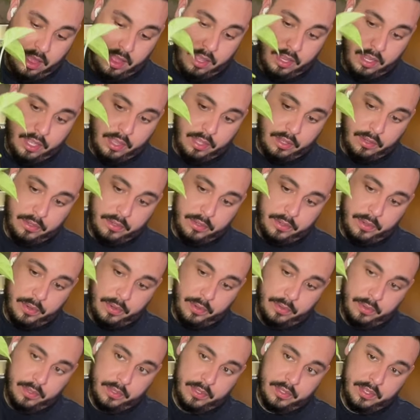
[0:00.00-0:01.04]
Look at those
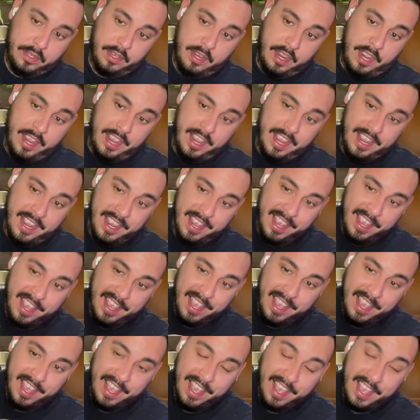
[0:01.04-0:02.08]
roots.
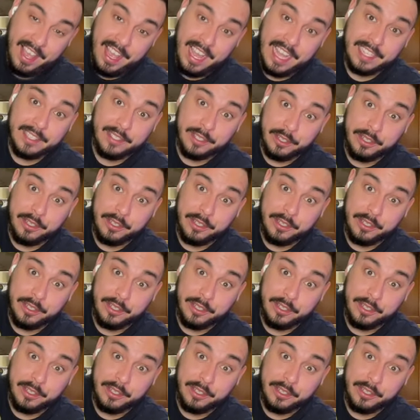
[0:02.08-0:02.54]
That's